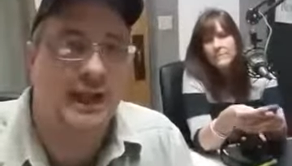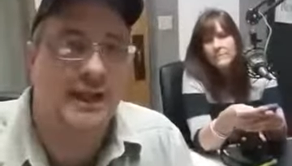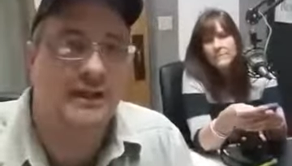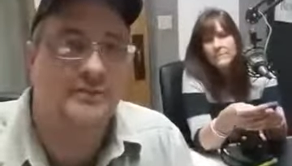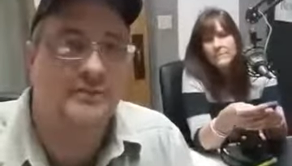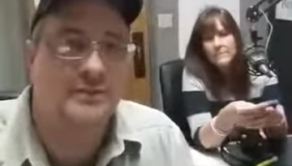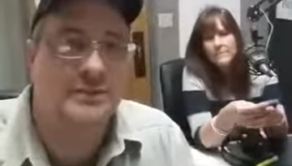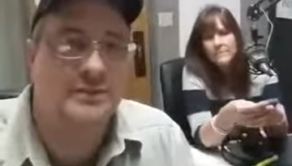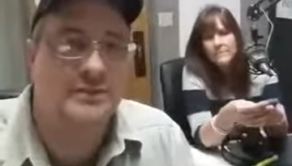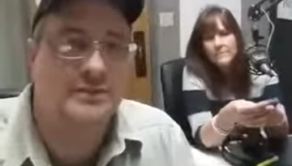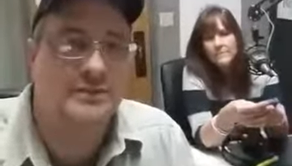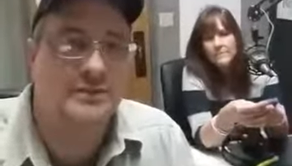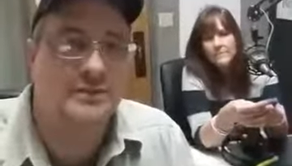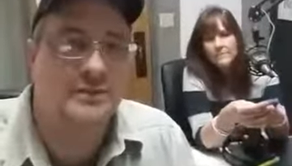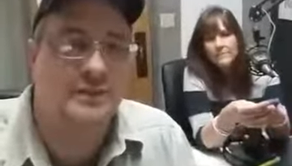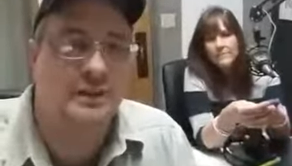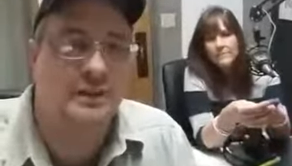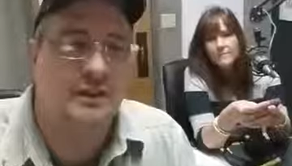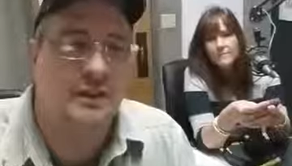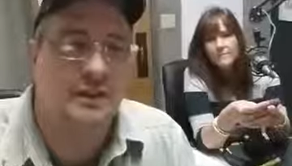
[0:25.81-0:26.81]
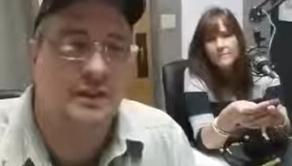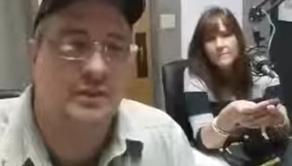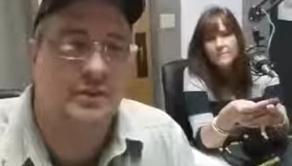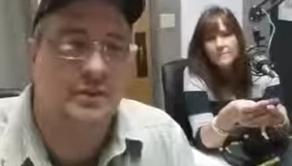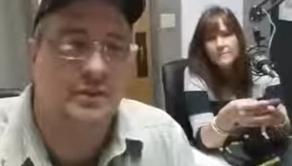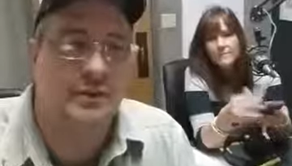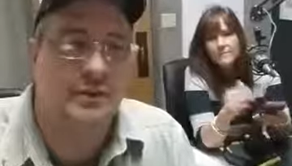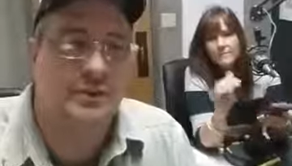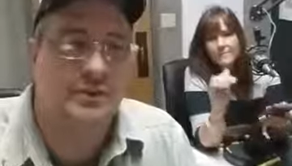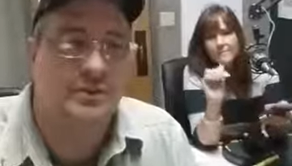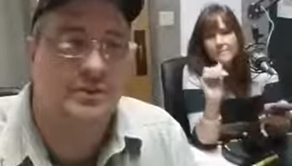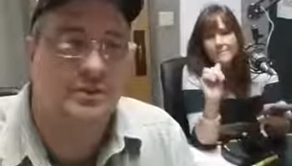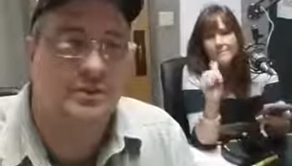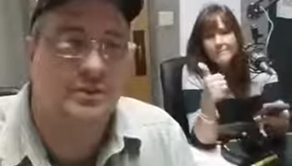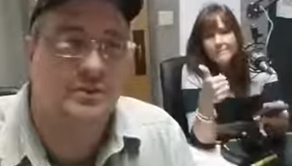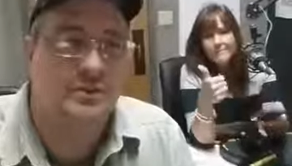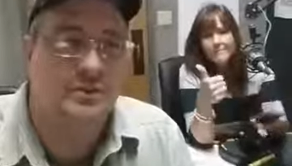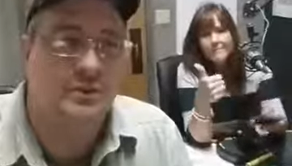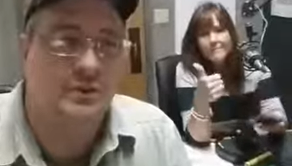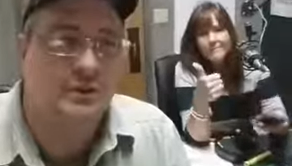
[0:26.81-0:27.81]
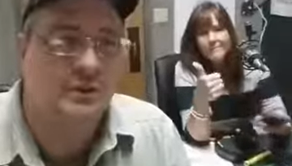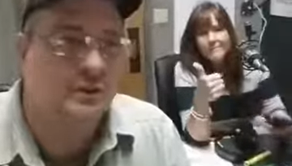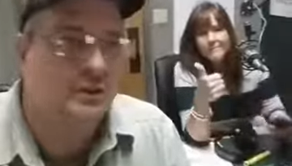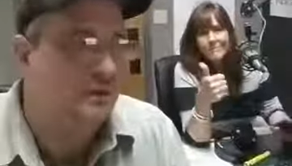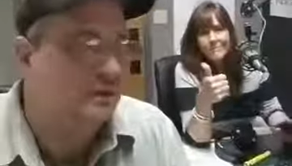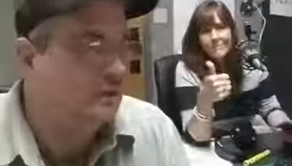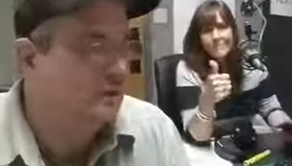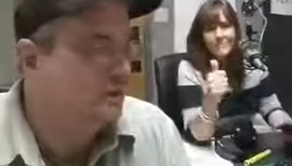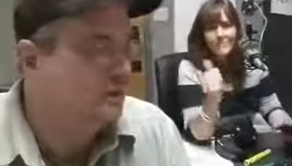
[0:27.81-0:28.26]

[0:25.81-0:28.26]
to have this, according to